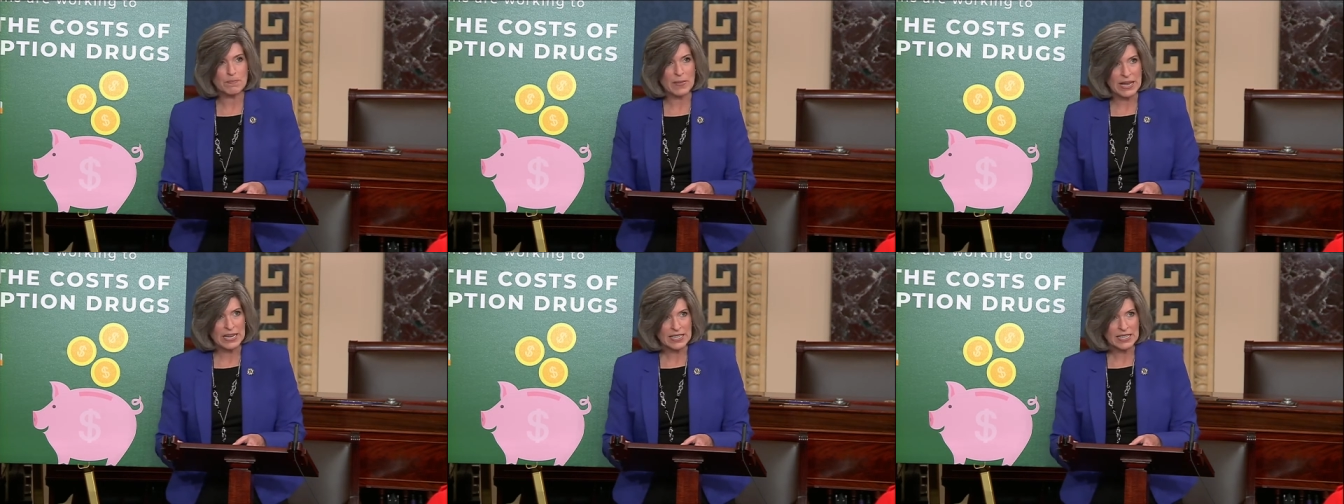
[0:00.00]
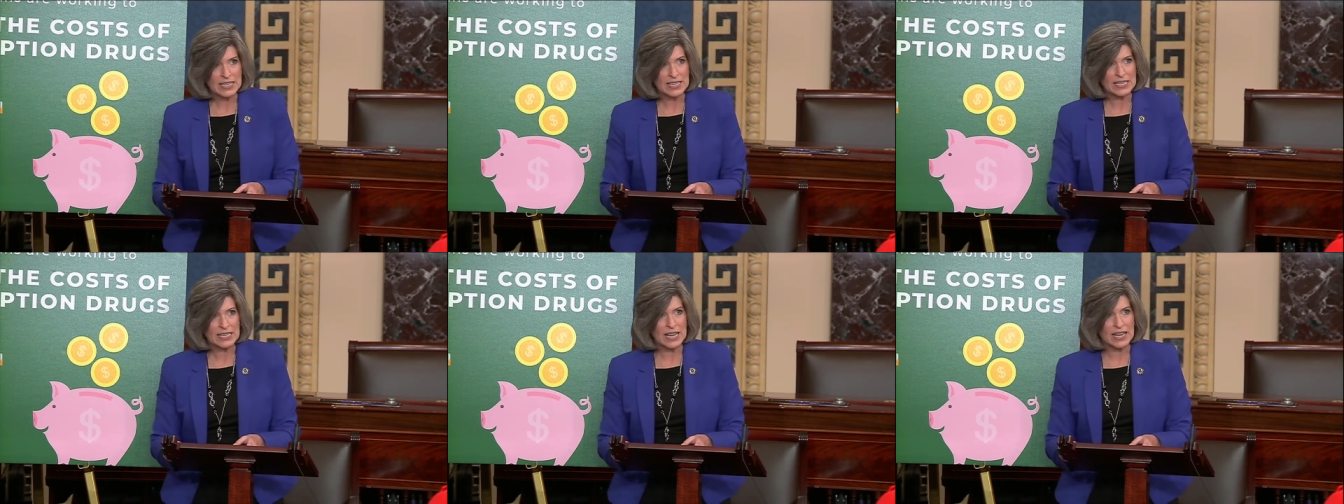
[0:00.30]

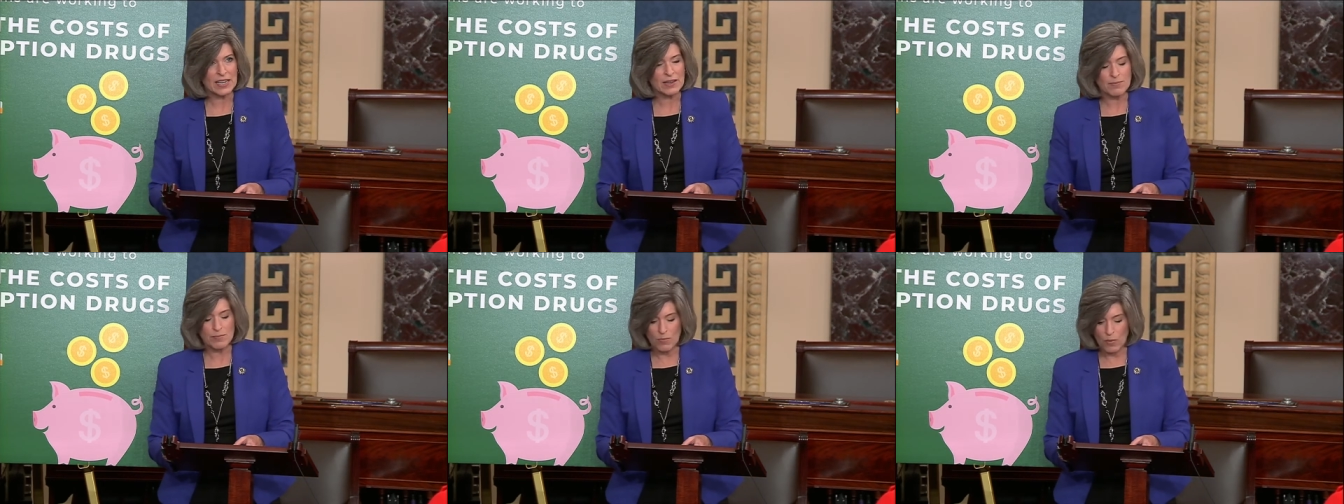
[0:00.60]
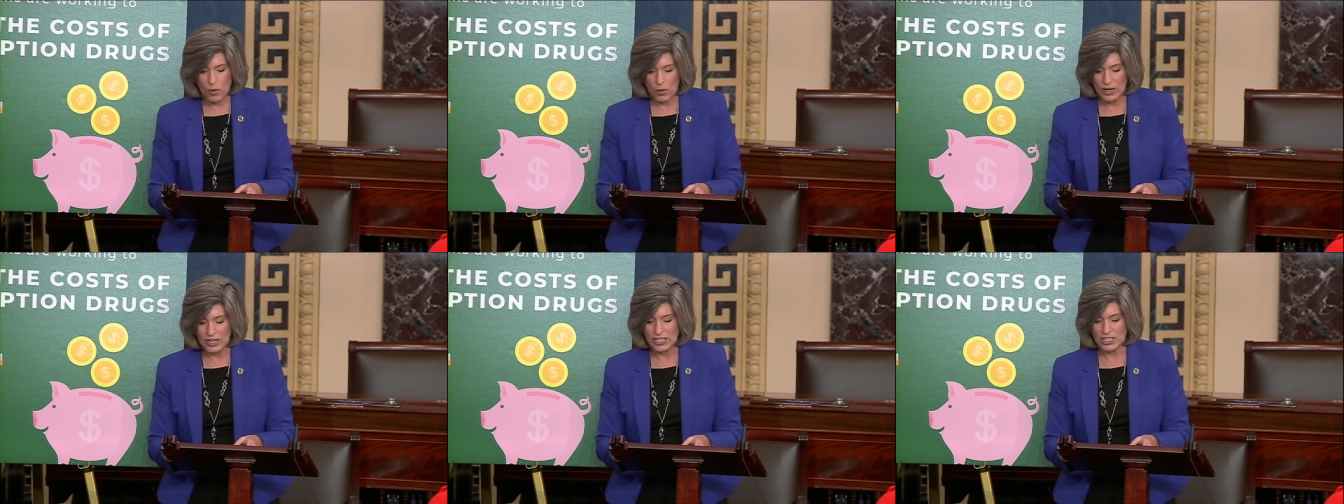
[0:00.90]
making a
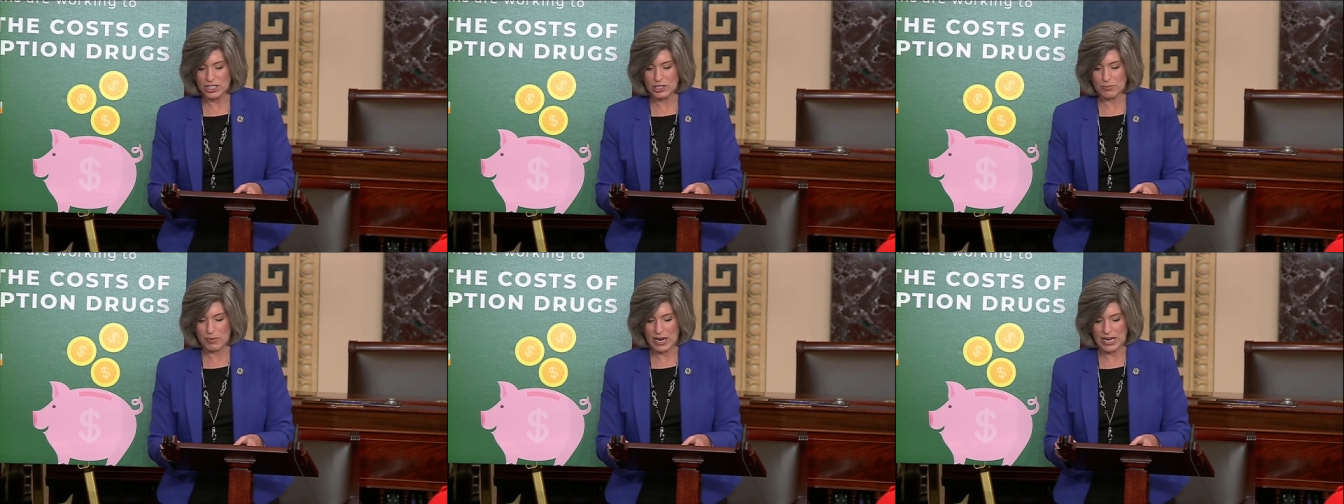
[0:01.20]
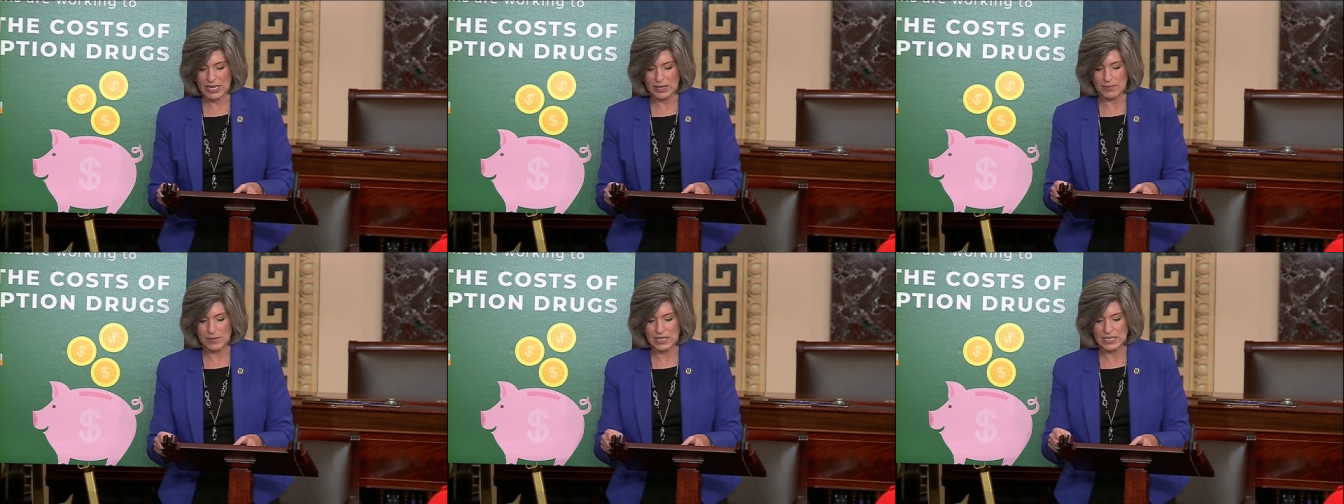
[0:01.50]
mortgage
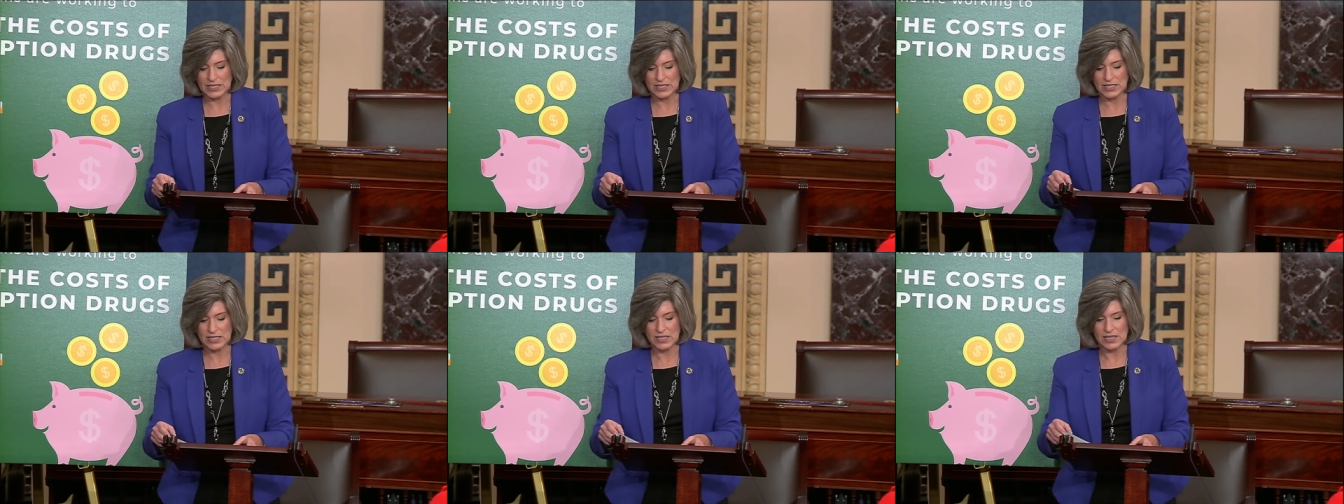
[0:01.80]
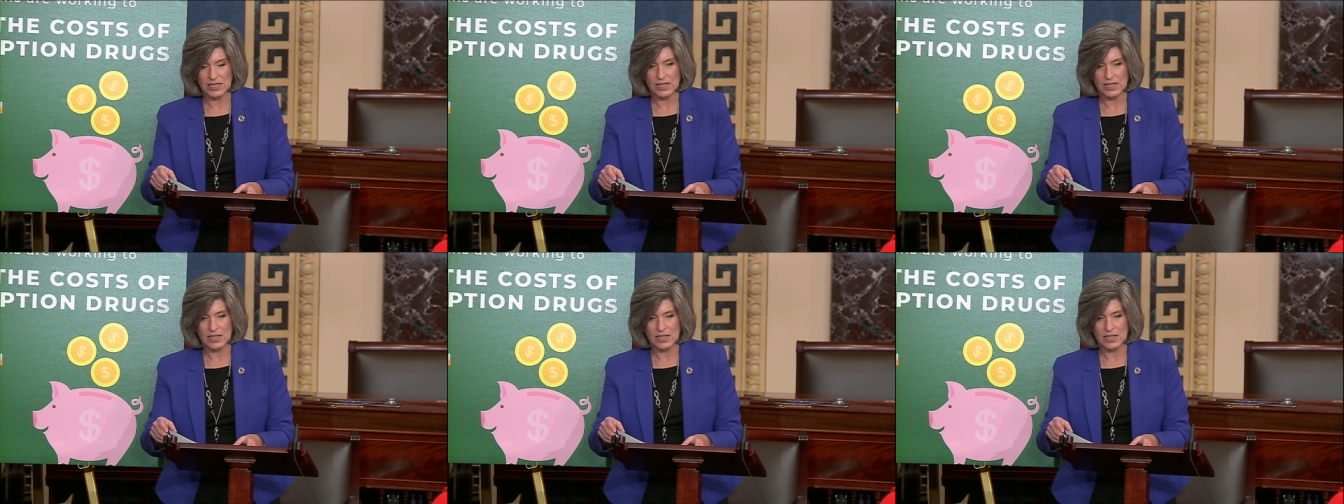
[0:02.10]
payment